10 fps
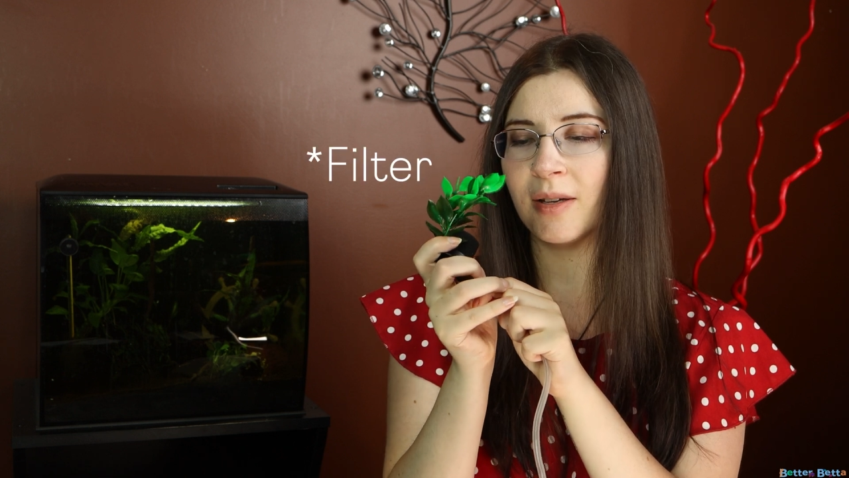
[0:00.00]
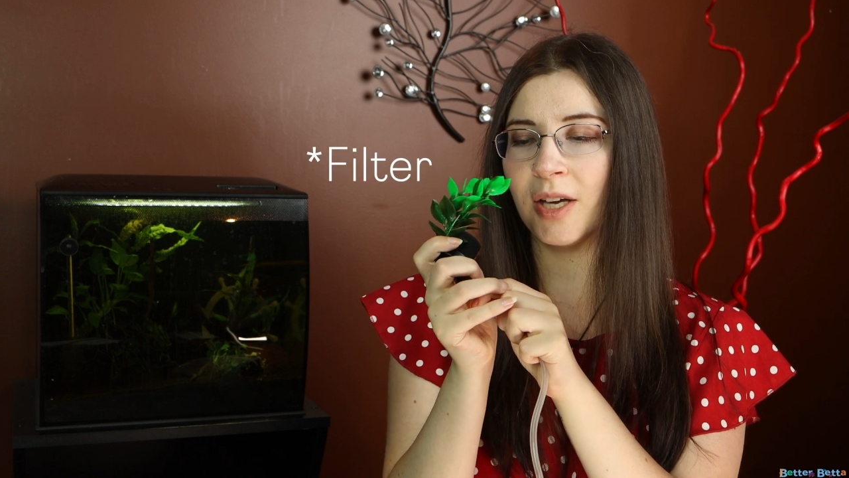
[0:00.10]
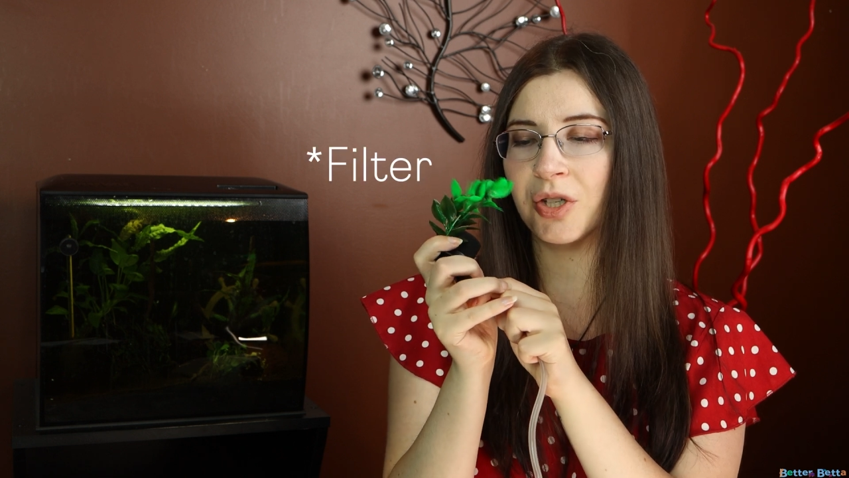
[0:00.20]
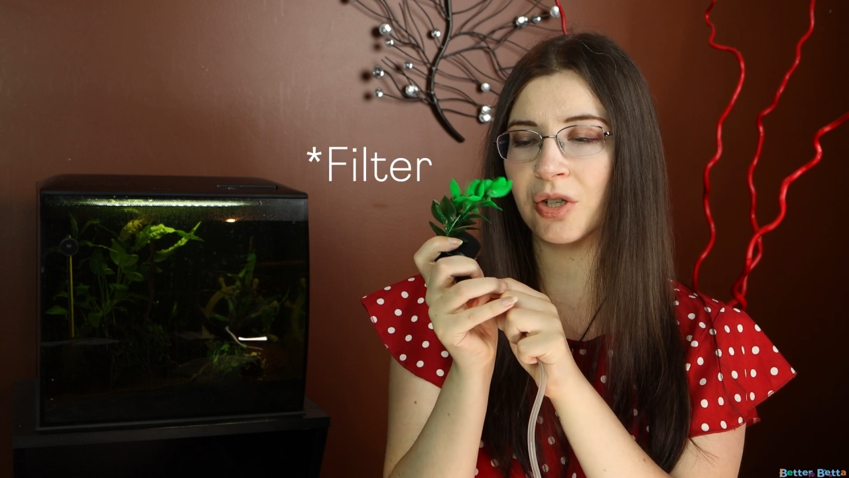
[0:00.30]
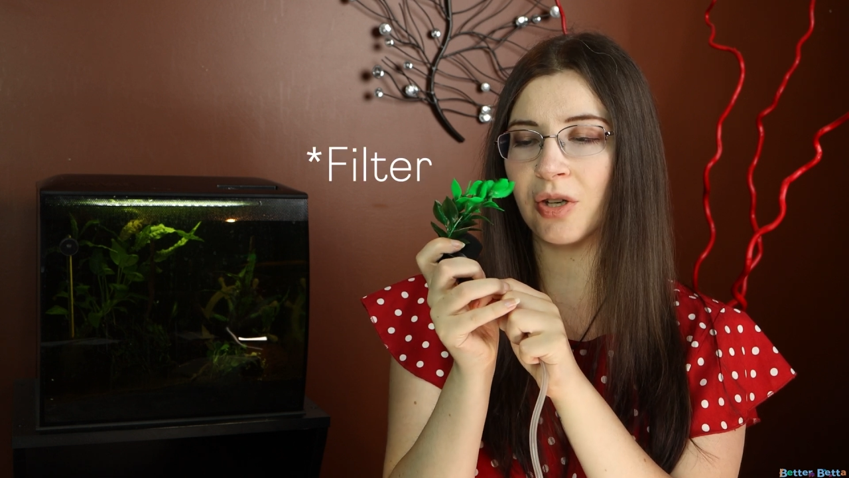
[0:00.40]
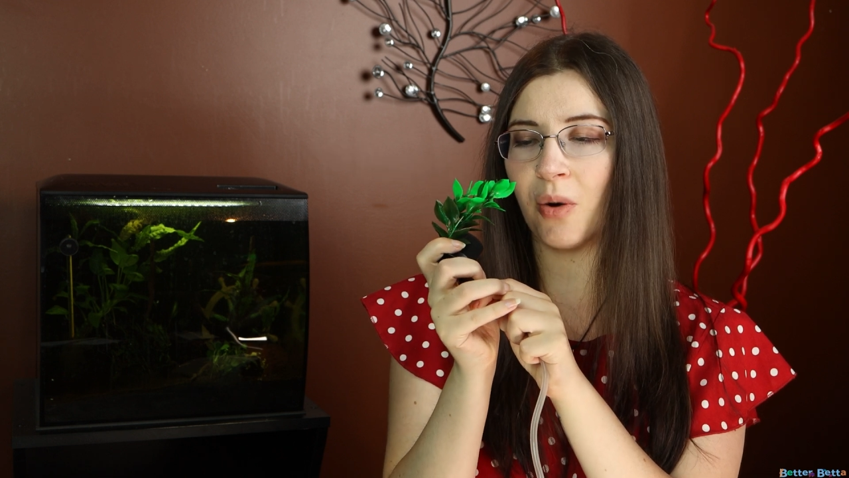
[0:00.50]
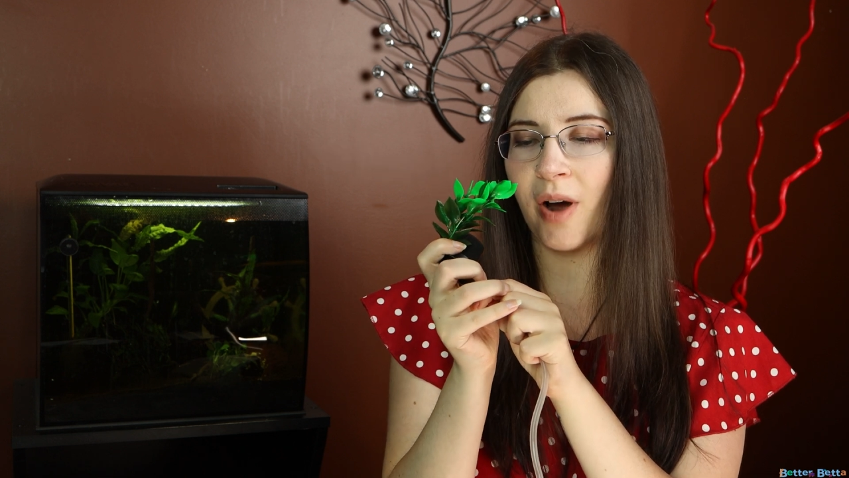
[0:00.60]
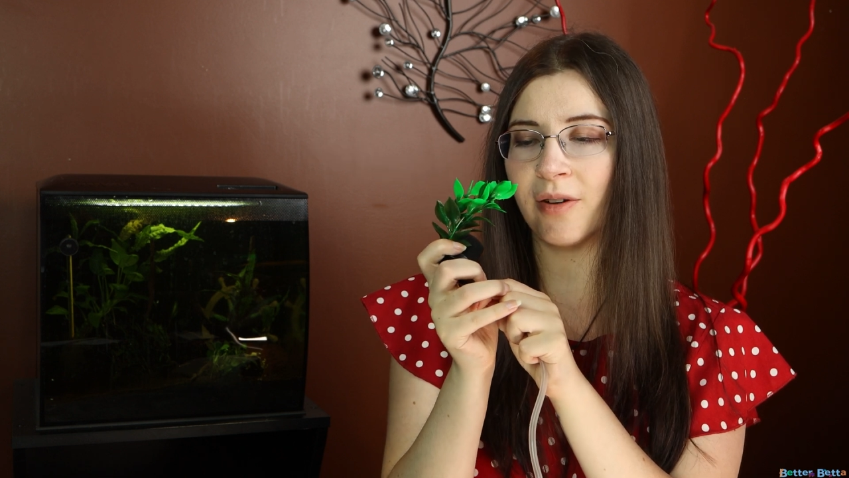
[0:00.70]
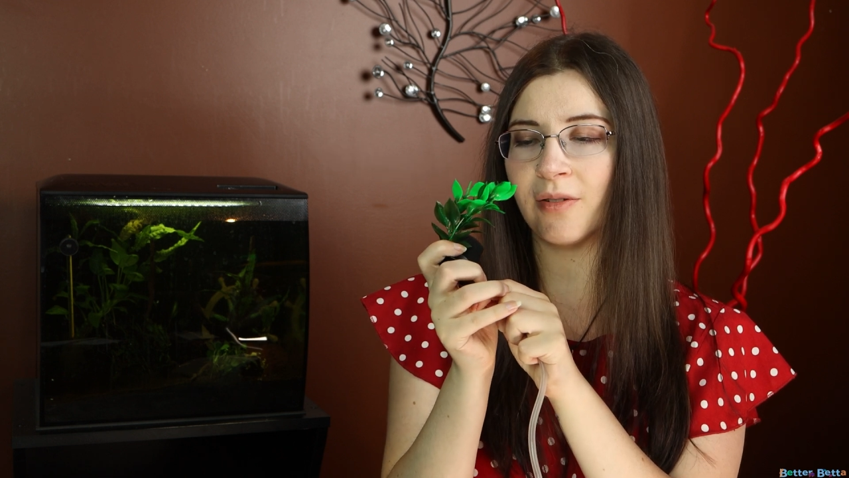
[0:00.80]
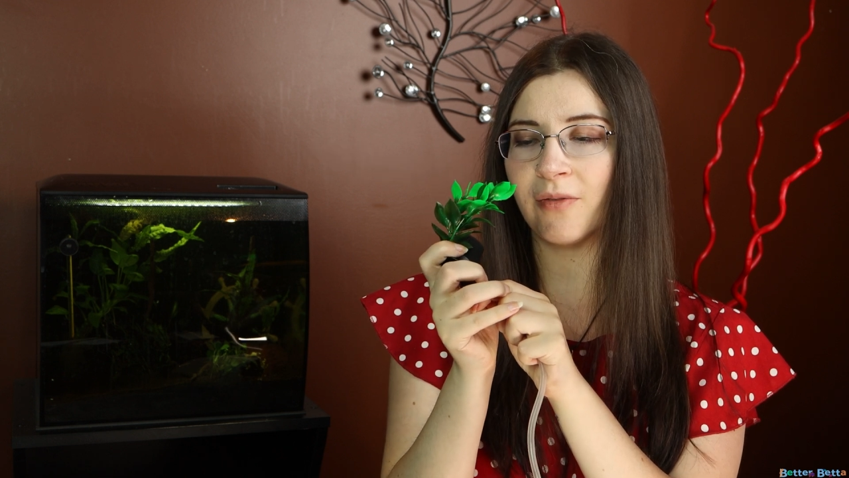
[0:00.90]
It should go
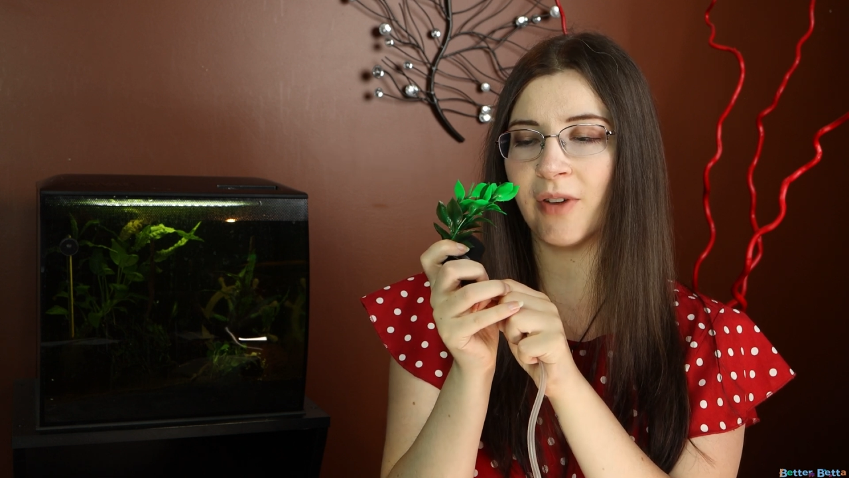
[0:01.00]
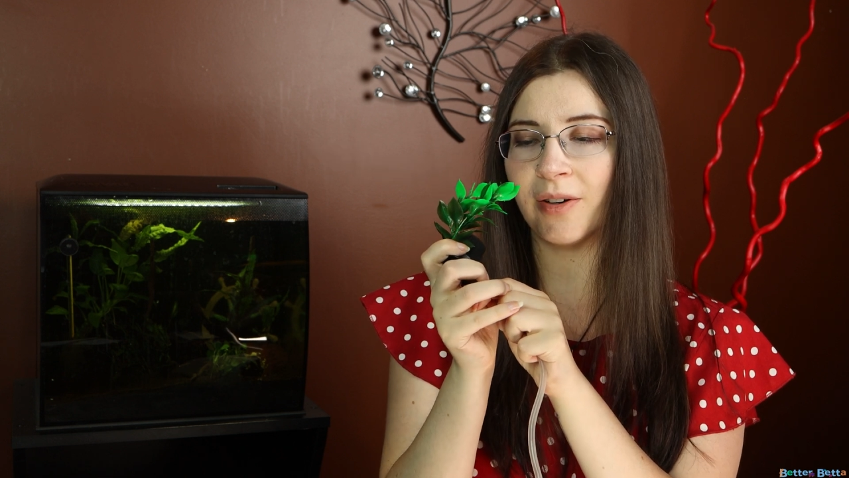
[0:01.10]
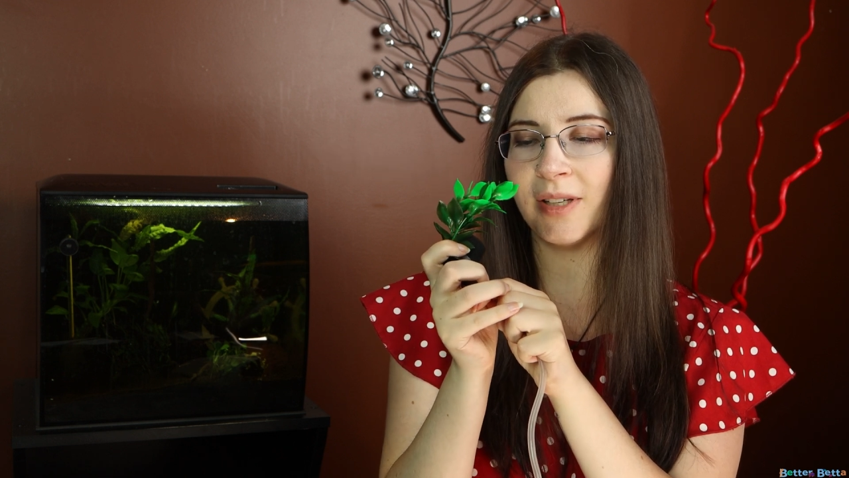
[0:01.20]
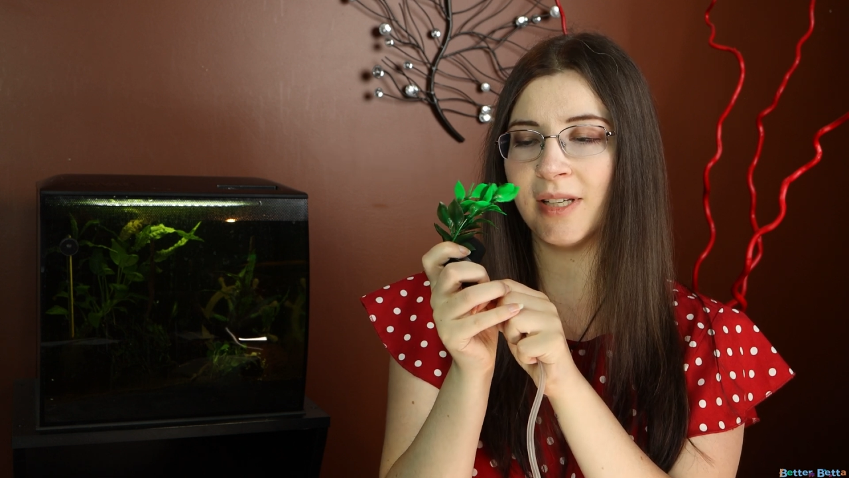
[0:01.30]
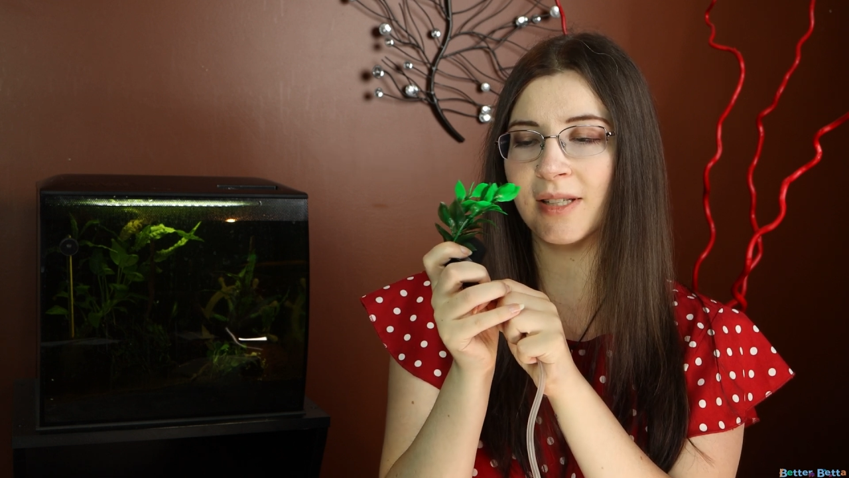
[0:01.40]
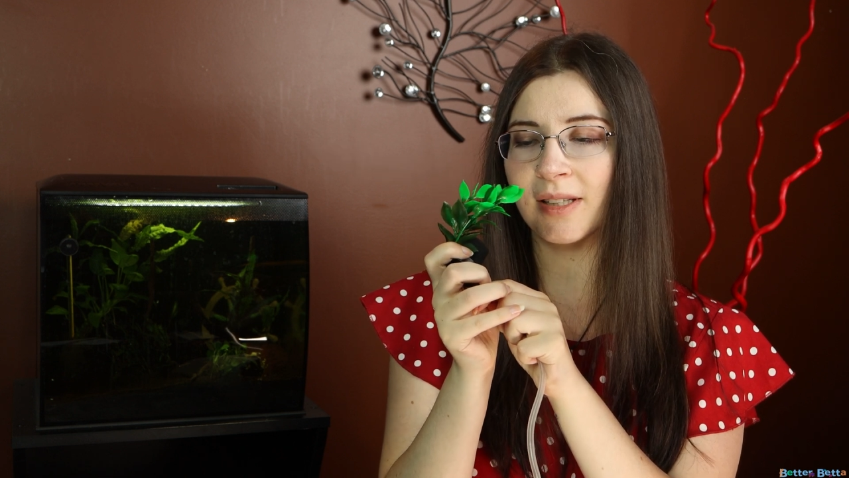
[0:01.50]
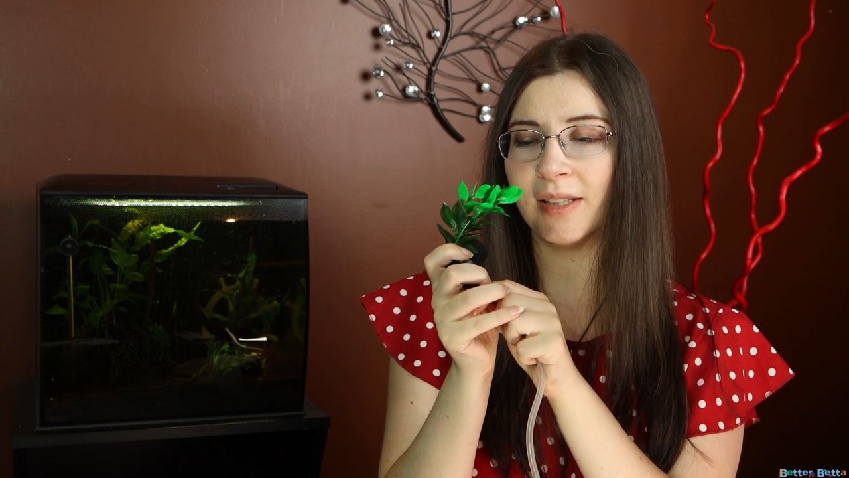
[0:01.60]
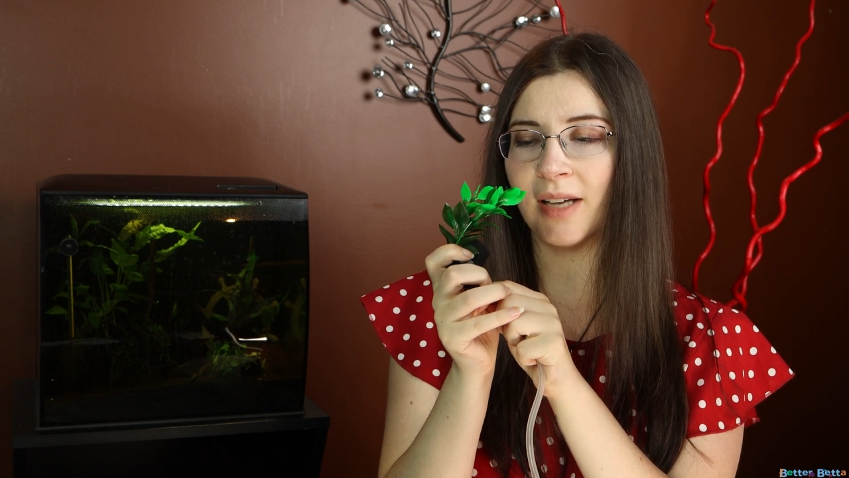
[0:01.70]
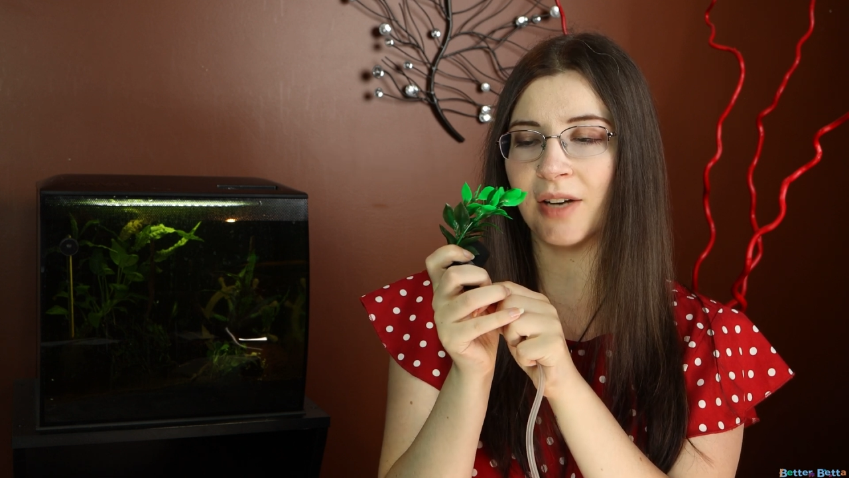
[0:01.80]
on very easily,